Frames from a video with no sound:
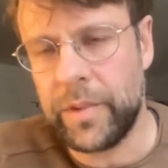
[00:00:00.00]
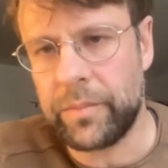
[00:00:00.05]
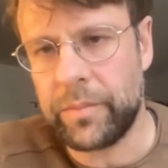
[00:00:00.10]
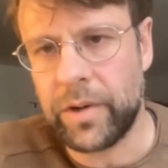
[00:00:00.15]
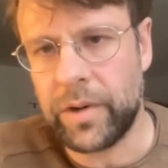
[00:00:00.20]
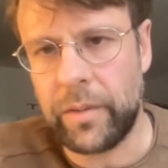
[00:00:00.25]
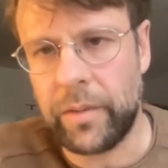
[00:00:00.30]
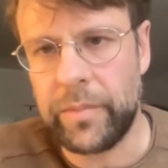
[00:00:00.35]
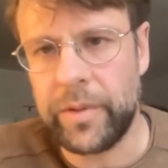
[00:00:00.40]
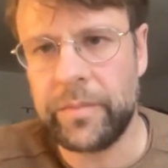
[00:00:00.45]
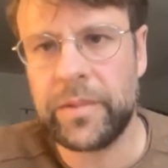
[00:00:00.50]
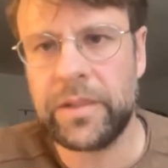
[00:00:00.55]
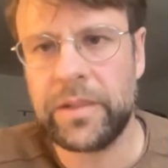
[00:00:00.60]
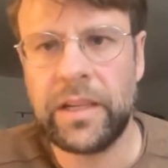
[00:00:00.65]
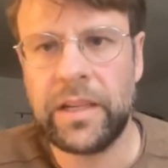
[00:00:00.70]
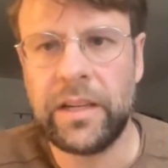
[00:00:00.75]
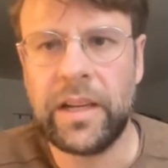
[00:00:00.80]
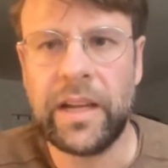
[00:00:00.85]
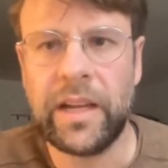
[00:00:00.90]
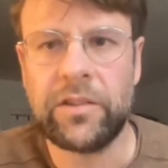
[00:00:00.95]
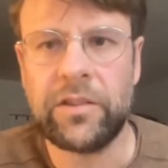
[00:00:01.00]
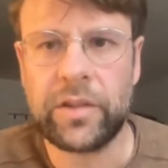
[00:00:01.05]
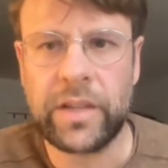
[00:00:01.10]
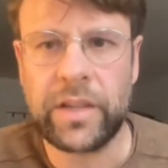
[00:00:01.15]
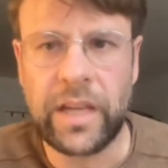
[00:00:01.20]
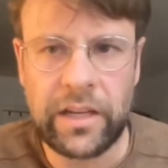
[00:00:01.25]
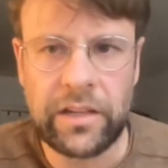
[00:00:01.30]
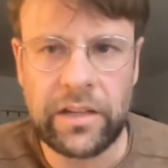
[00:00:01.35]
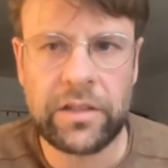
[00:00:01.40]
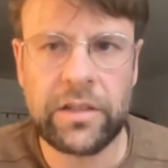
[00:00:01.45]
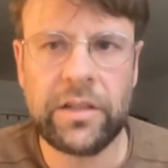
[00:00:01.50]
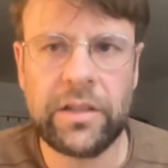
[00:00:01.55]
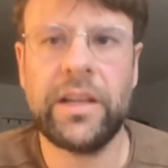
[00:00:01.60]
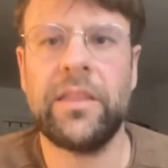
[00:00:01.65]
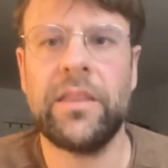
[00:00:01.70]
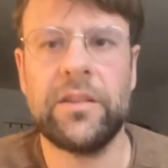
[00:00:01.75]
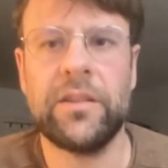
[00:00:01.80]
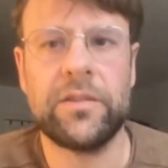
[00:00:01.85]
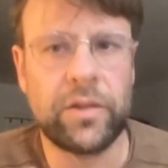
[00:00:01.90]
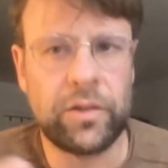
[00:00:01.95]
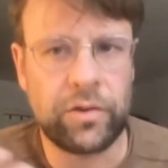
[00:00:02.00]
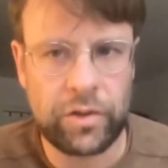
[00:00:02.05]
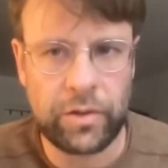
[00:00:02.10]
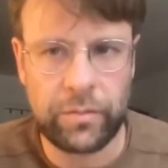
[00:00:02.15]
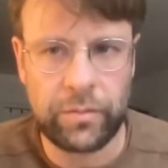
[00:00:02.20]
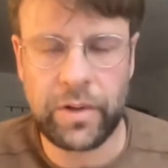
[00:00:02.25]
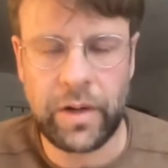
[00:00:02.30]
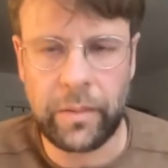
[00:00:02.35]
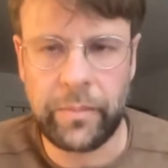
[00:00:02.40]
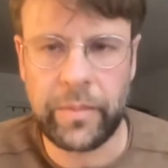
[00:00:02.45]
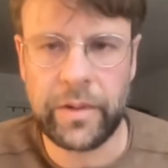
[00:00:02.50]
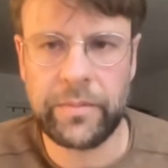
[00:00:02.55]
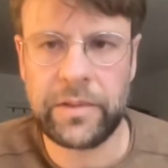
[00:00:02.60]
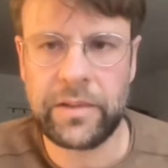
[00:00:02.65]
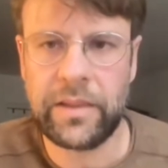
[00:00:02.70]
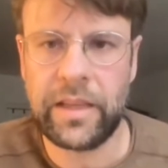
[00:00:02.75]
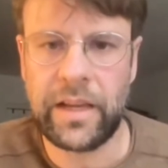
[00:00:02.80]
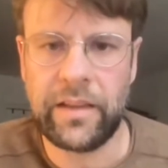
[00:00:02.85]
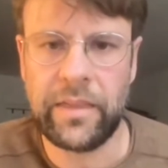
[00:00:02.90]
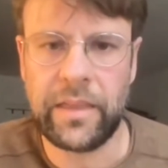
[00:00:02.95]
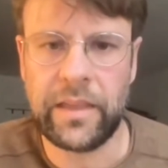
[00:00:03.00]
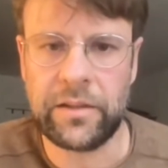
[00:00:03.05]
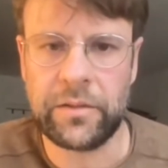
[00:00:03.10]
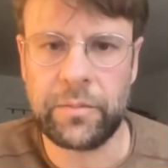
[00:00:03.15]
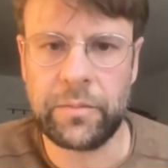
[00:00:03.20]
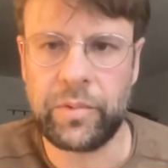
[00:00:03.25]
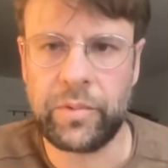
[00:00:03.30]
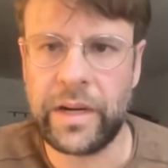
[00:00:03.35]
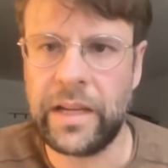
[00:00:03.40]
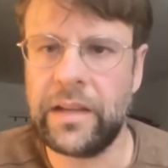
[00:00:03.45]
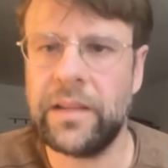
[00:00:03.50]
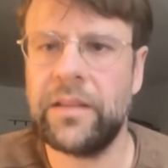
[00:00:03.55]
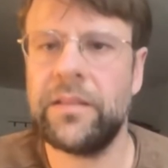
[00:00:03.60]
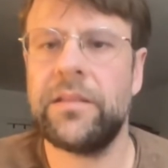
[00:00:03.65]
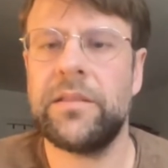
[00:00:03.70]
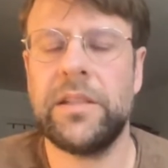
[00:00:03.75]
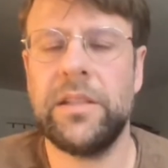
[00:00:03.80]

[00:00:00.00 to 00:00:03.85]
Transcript: the problems in education and the social problems that this brings.